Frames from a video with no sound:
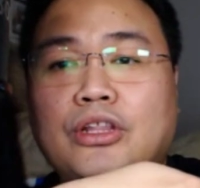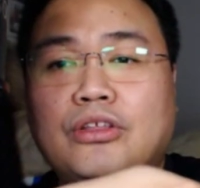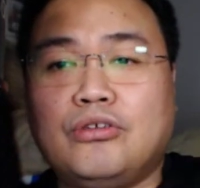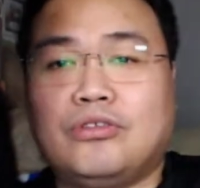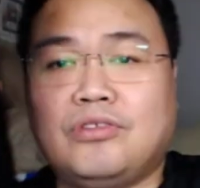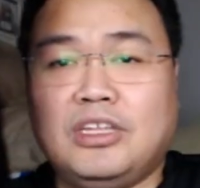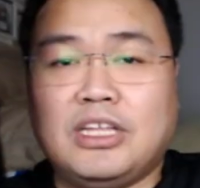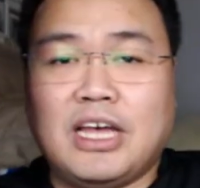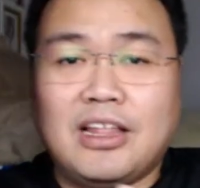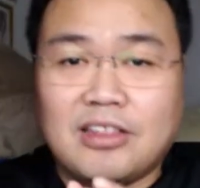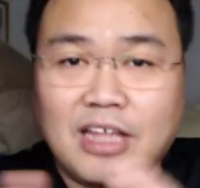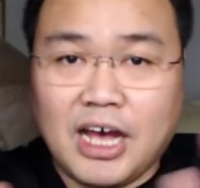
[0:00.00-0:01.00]
to see the
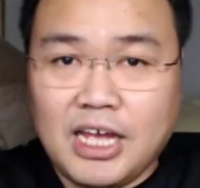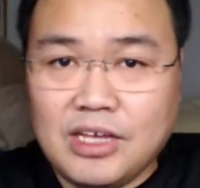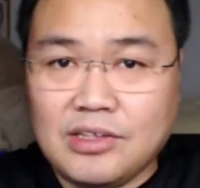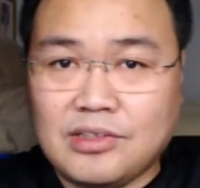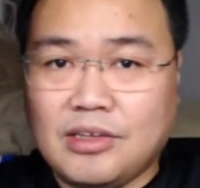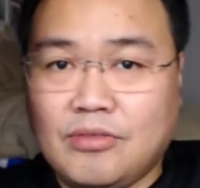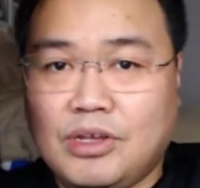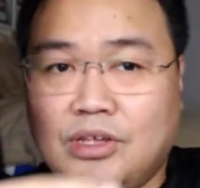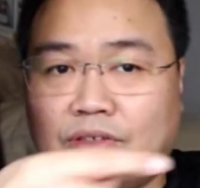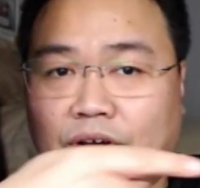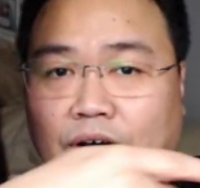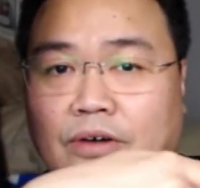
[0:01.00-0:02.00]
entire
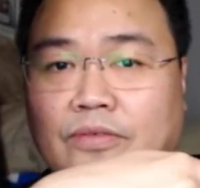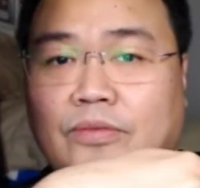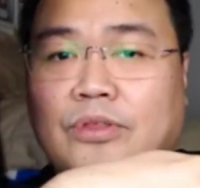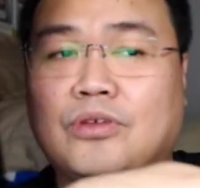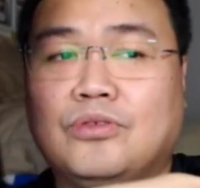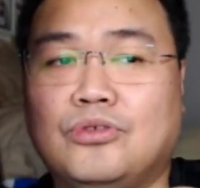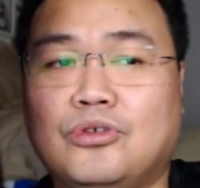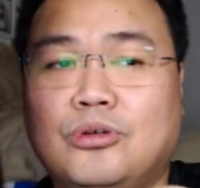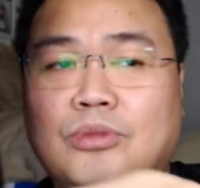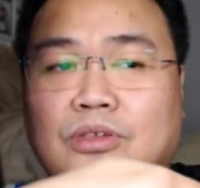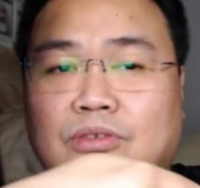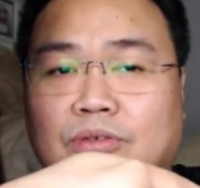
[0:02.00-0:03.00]
series of the
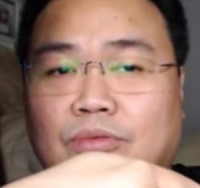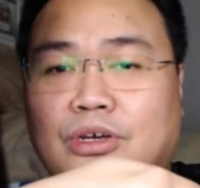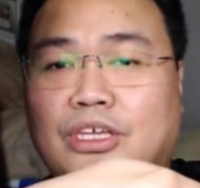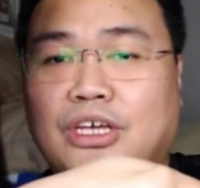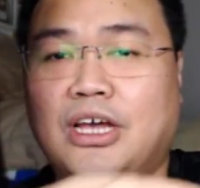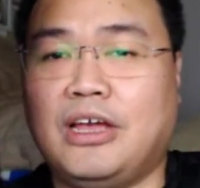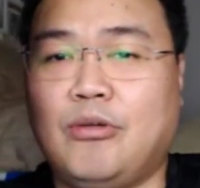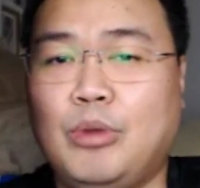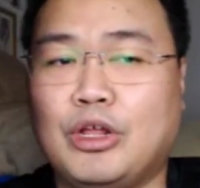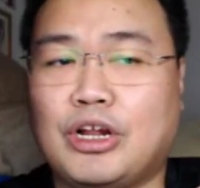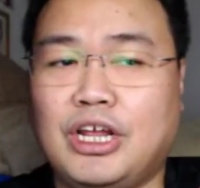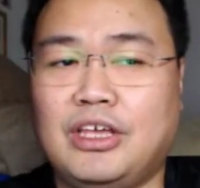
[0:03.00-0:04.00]
Zoom, is over here. And
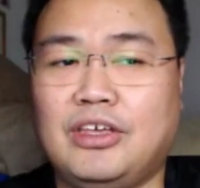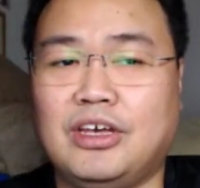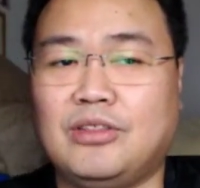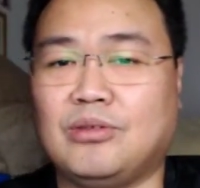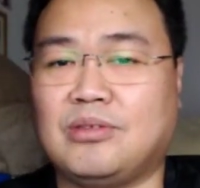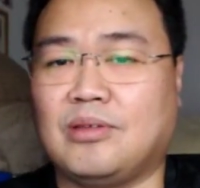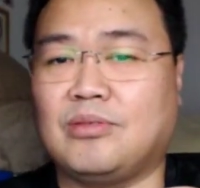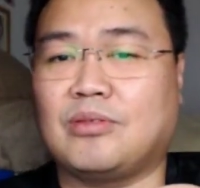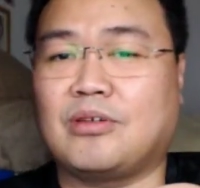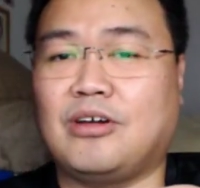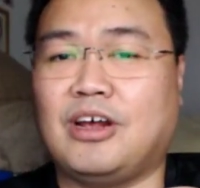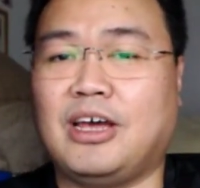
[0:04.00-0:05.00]
remember to click here to
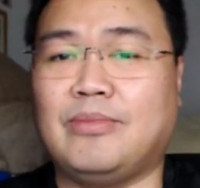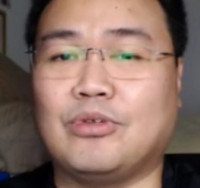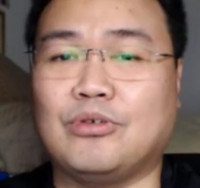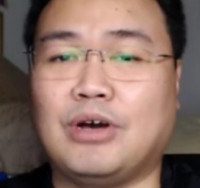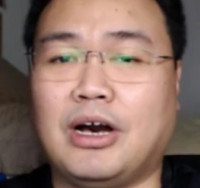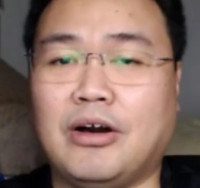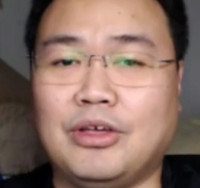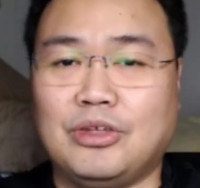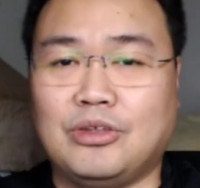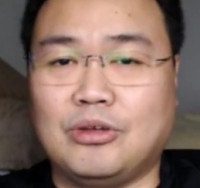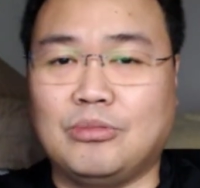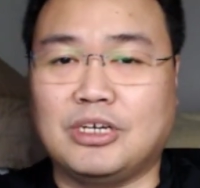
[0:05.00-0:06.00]
subscribe to our
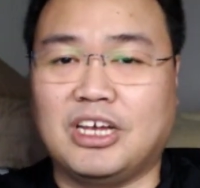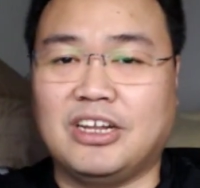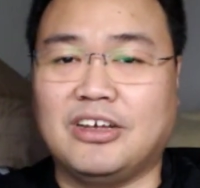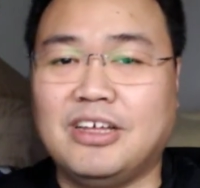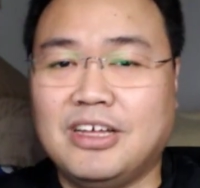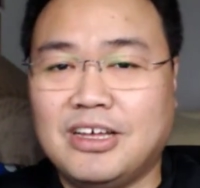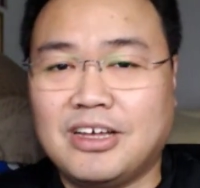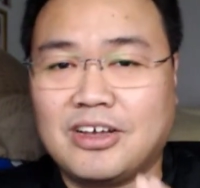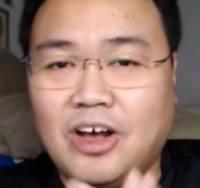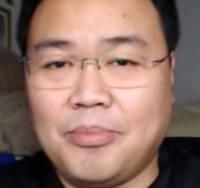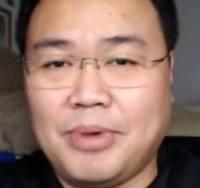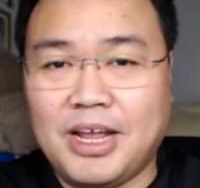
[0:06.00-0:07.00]
YouTube channel.
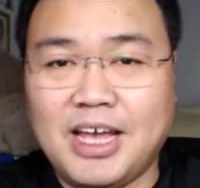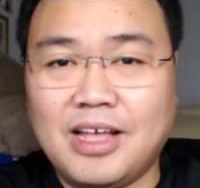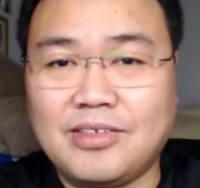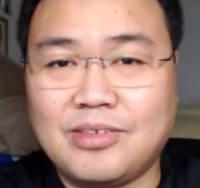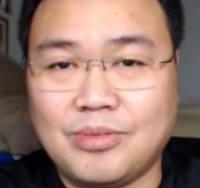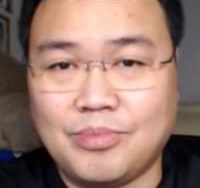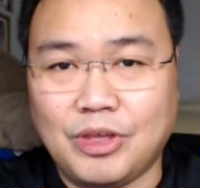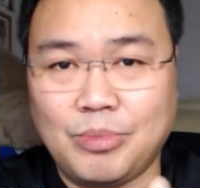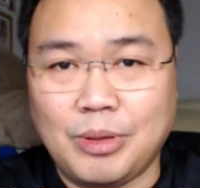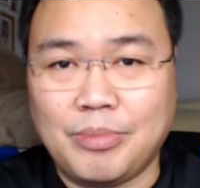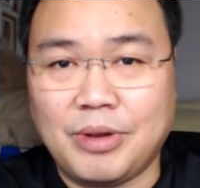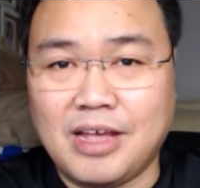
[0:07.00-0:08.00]
God bless, may you
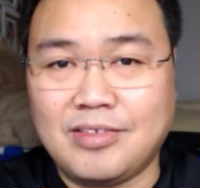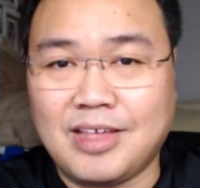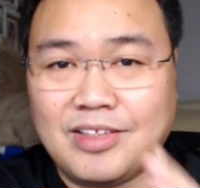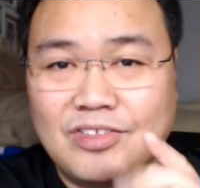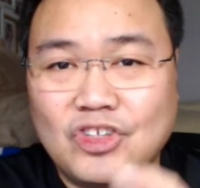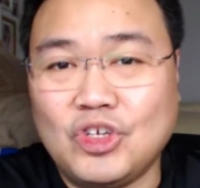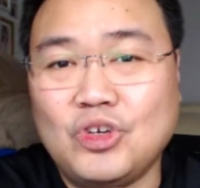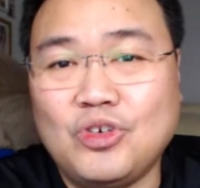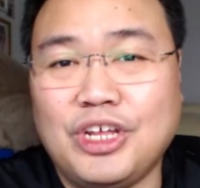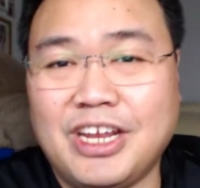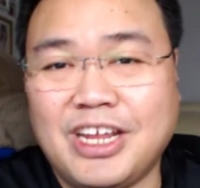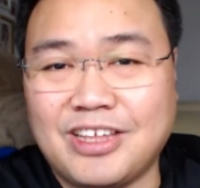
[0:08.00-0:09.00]
be blessed, and see you
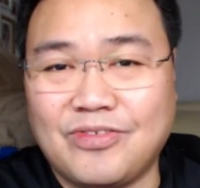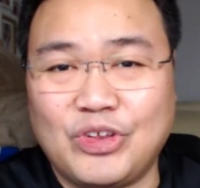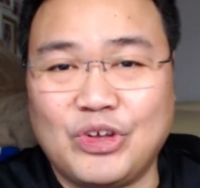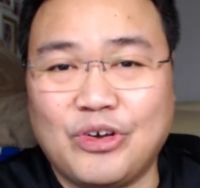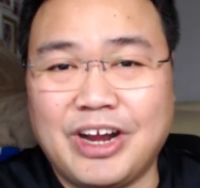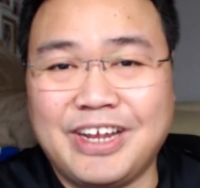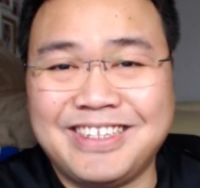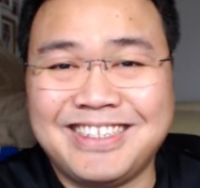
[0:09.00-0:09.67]
in the next video. Alright.